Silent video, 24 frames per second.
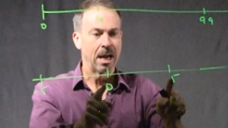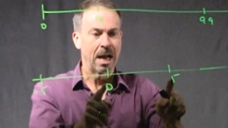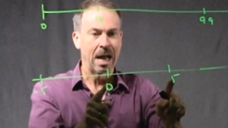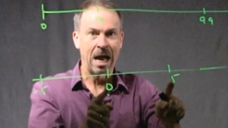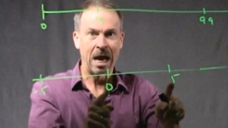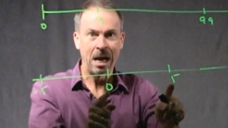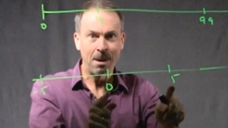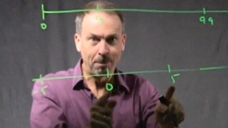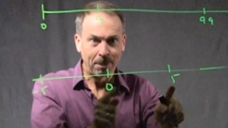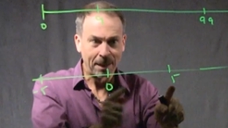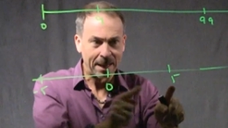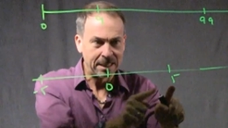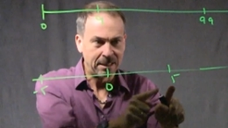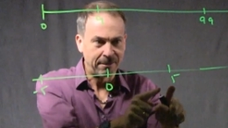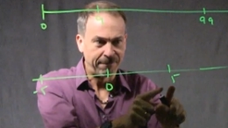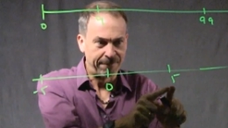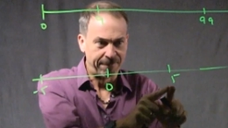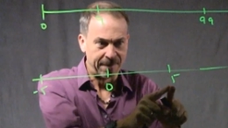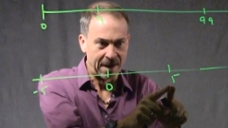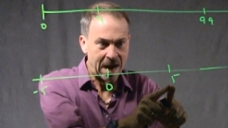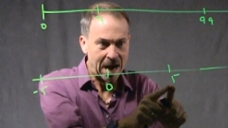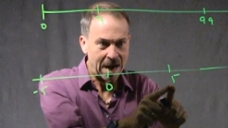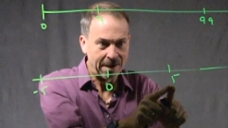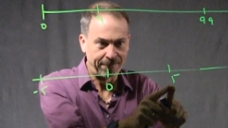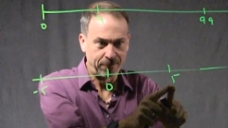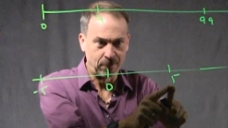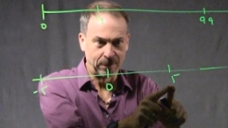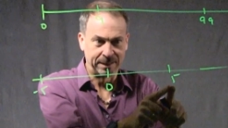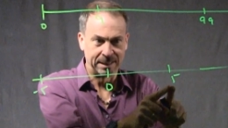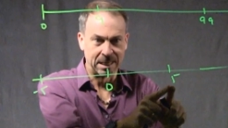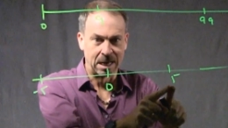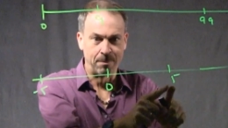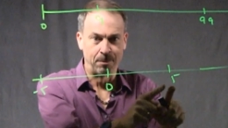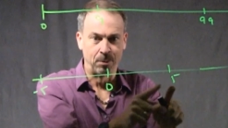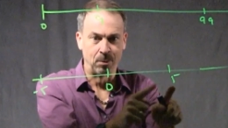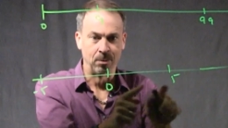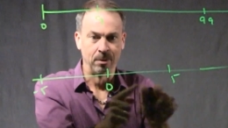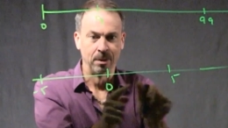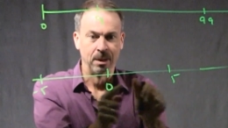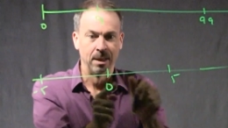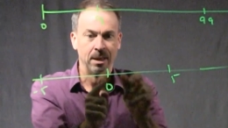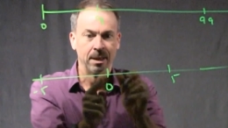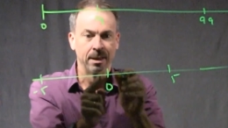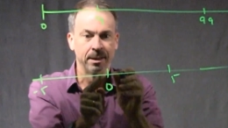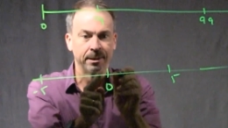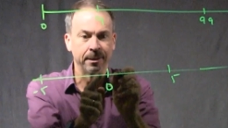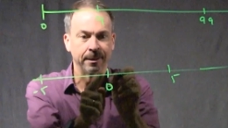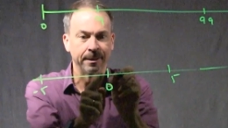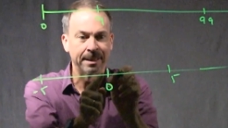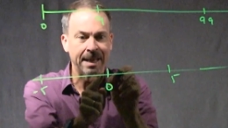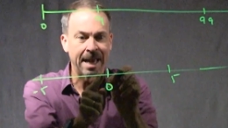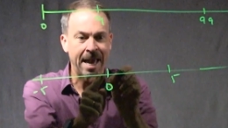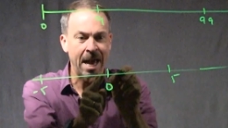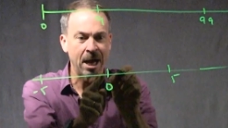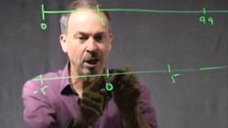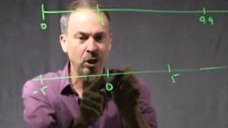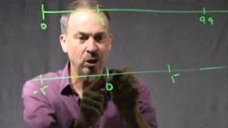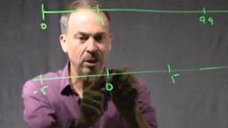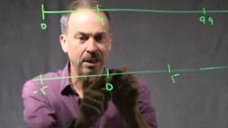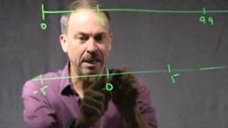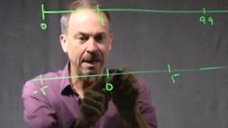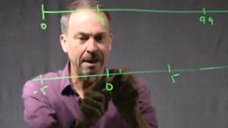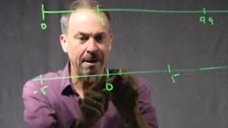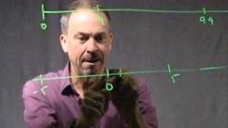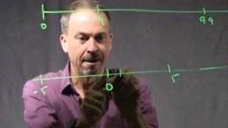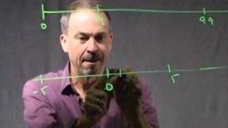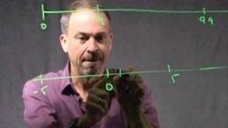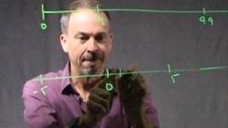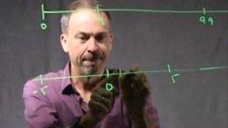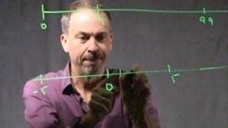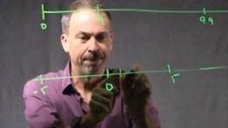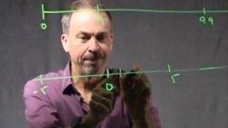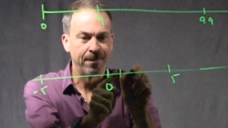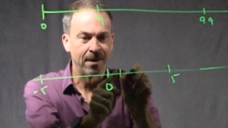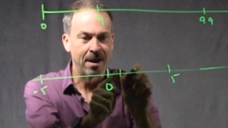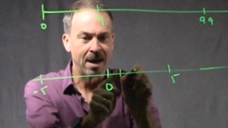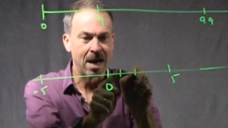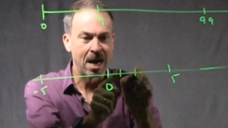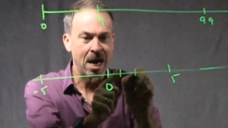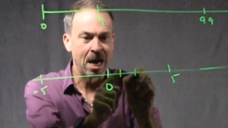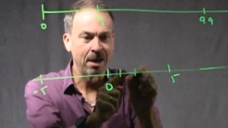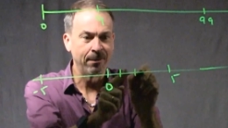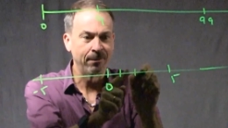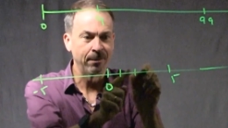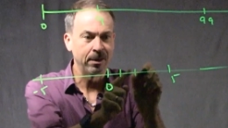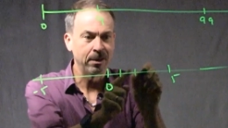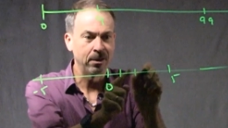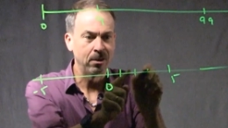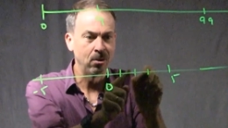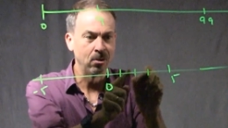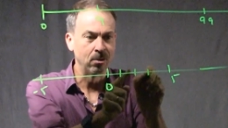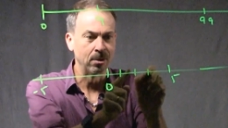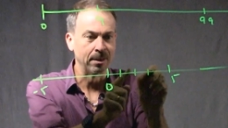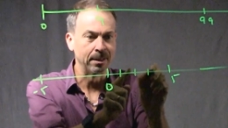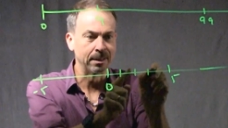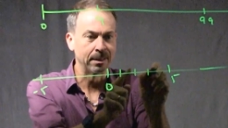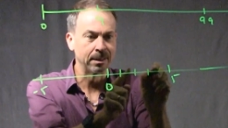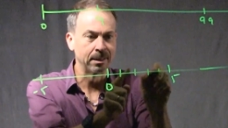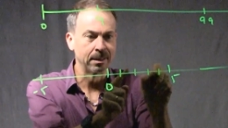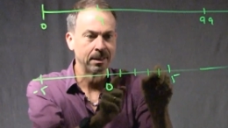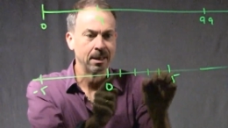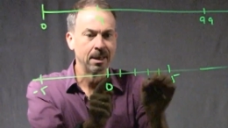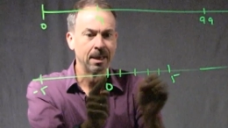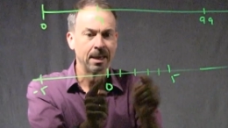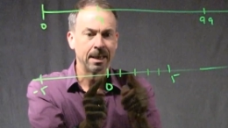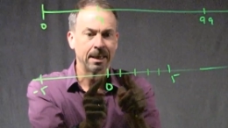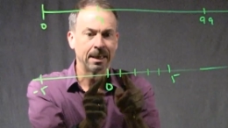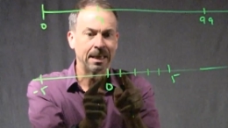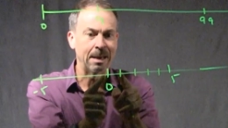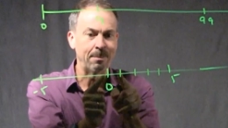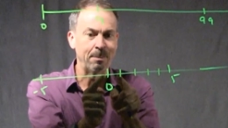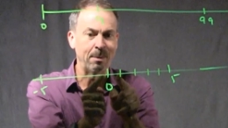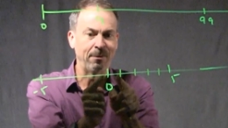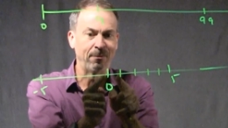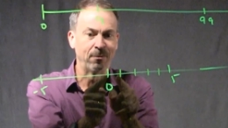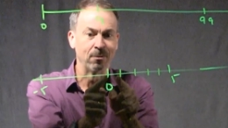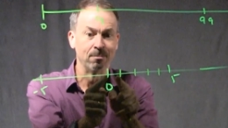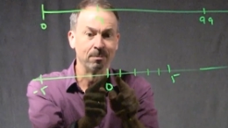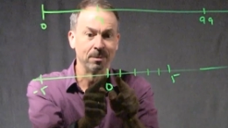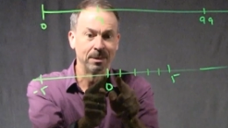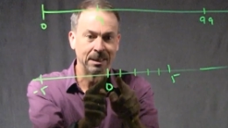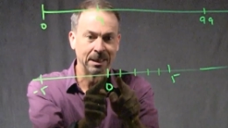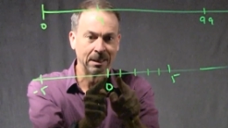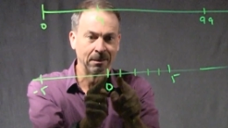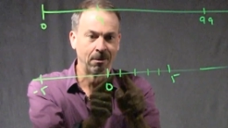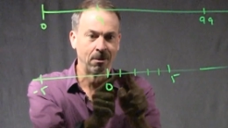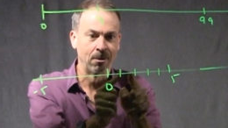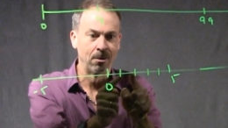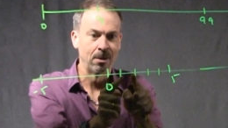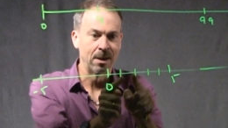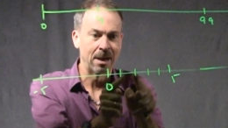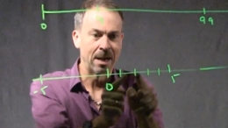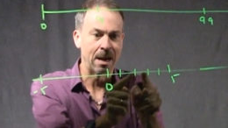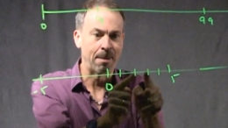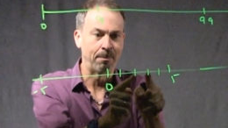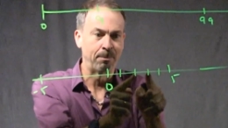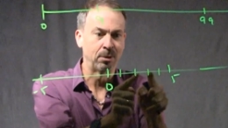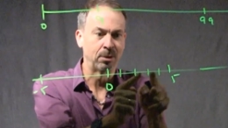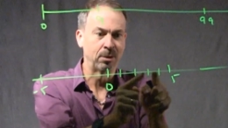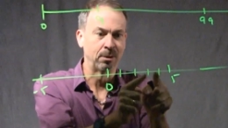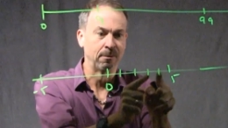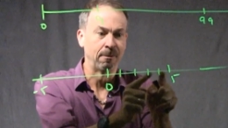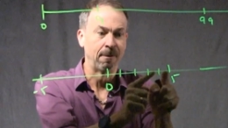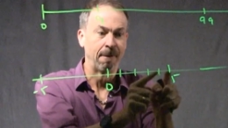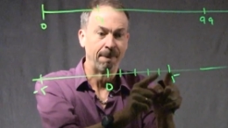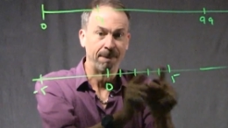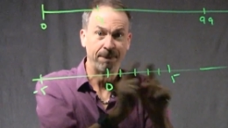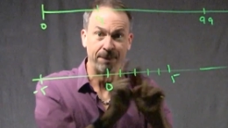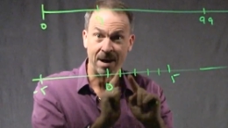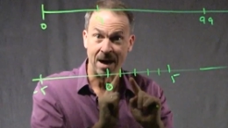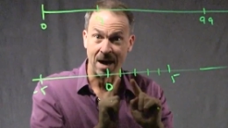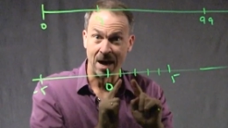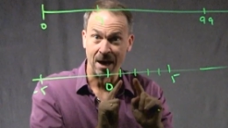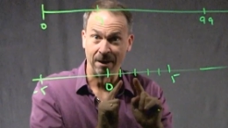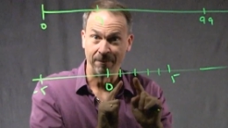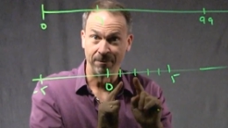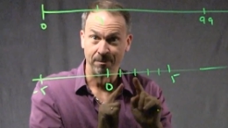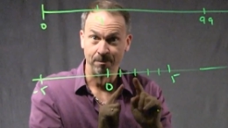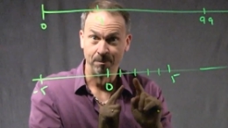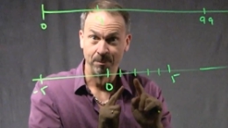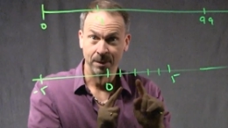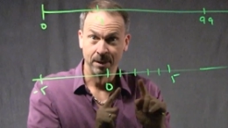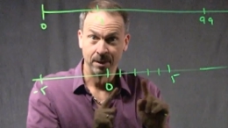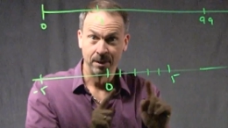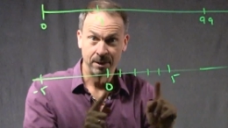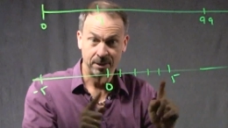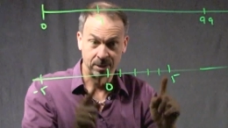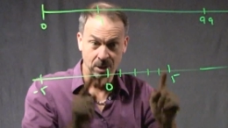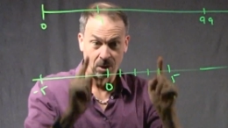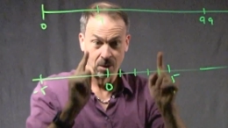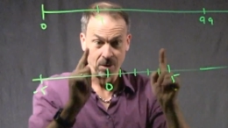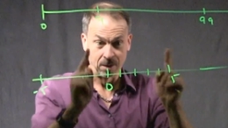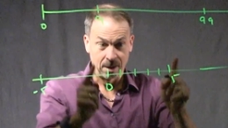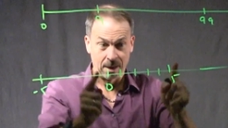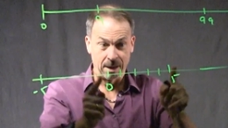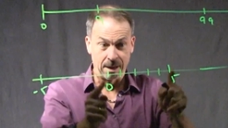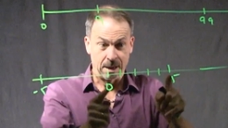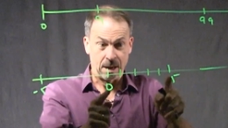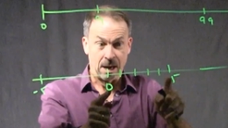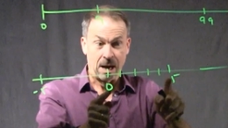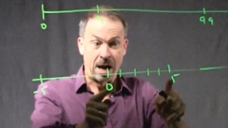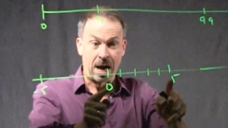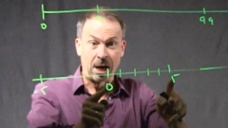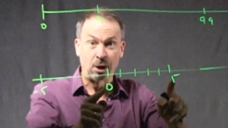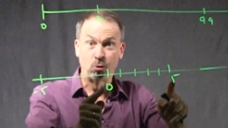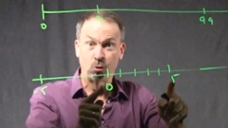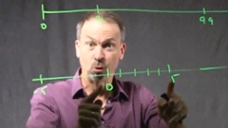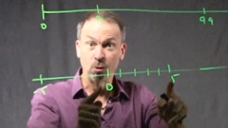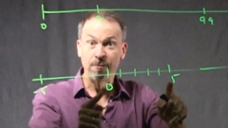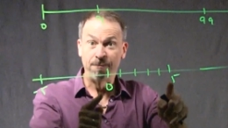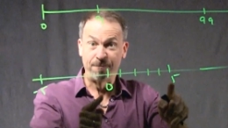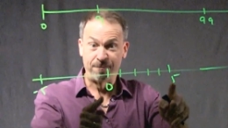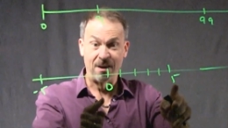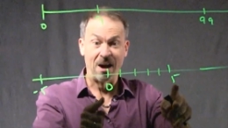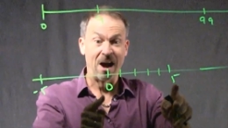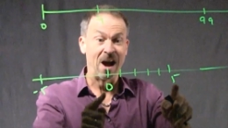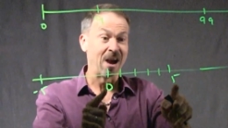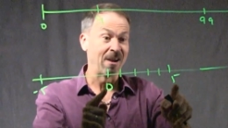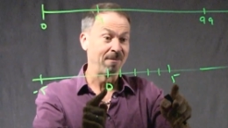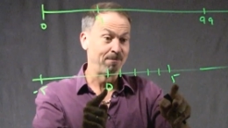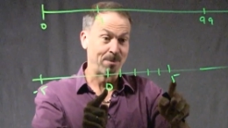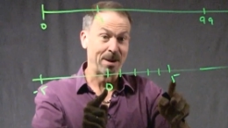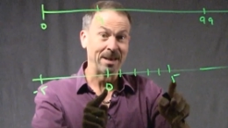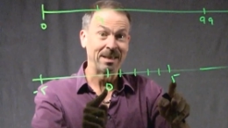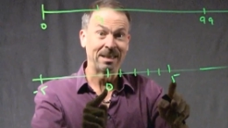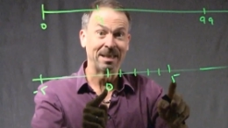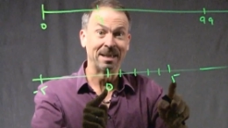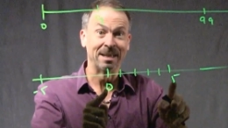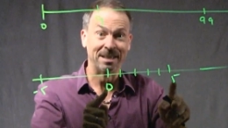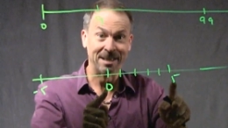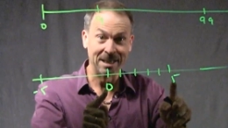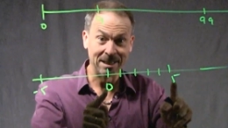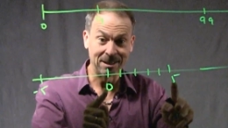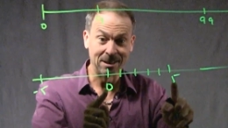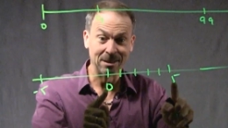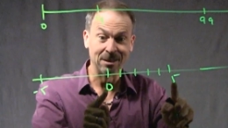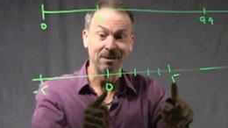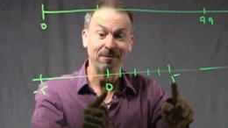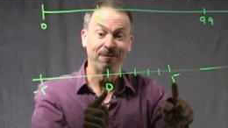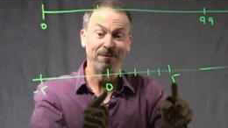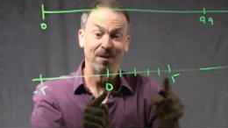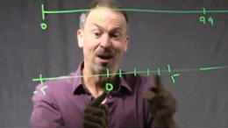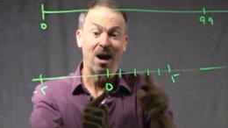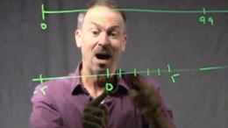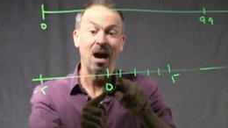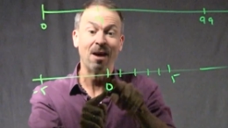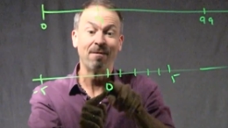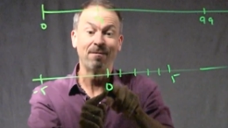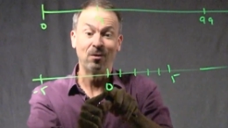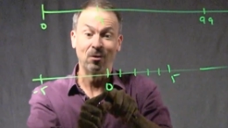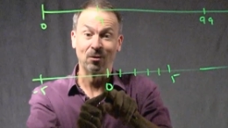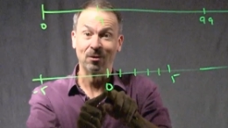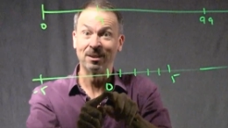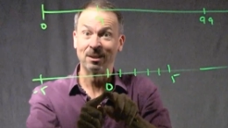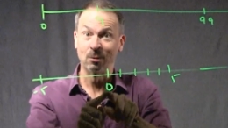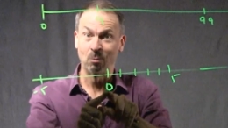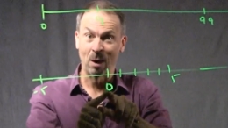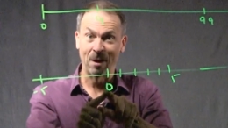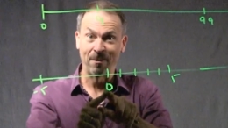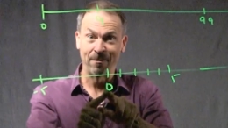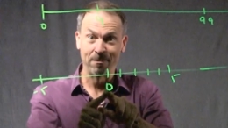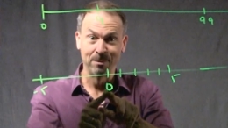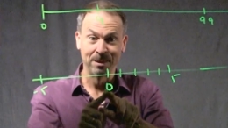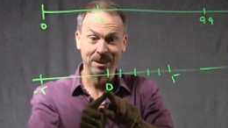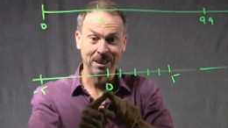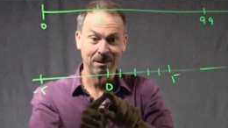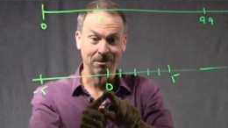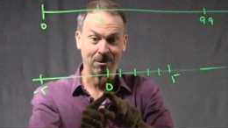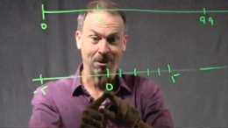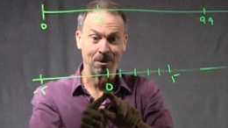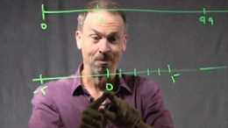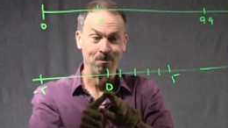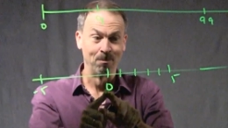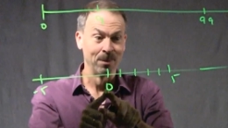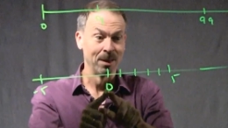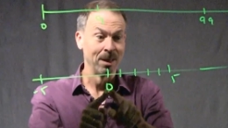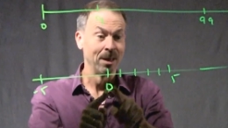I placed 5, for example, so there's actually 5 units get me from 0 up to 5. So I drew 5, basically a distance 5 units away from 0.